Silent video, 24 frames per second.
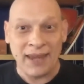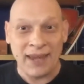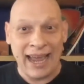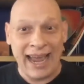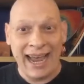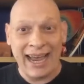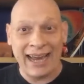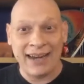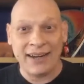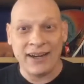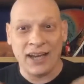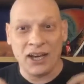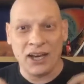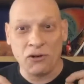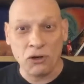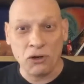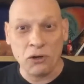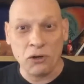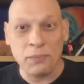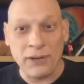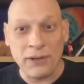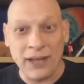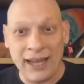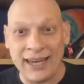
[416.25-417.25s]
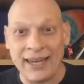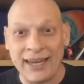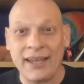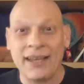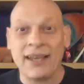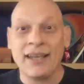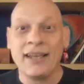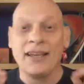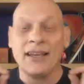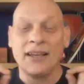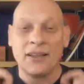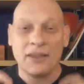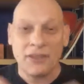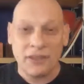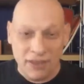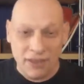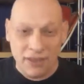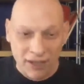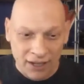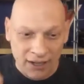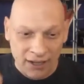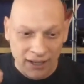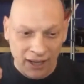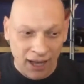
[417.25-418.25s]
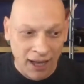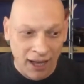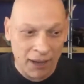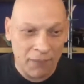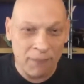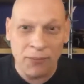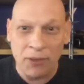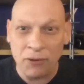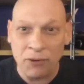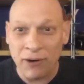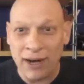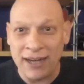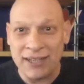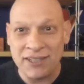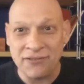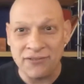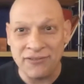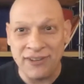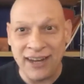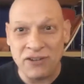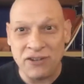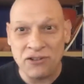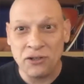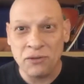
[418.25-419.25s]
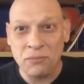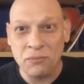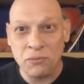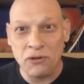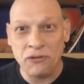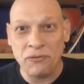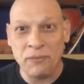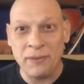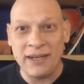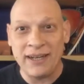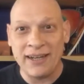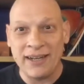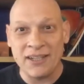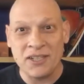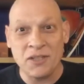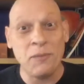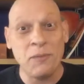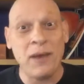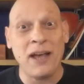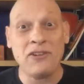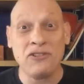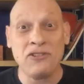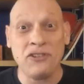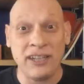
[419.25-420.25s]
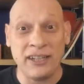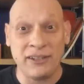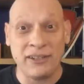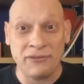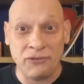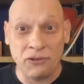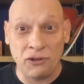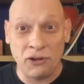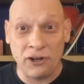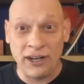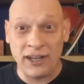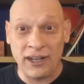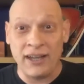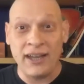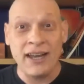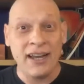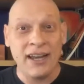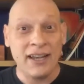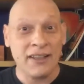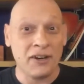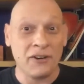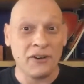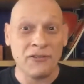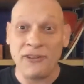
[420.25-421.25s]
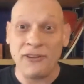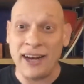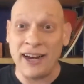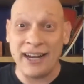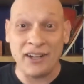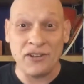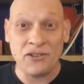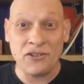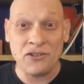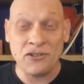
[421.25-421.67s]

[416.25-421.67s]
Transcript: And a group like the um, the Rights of Nature movement, especially in Florida, they're fighting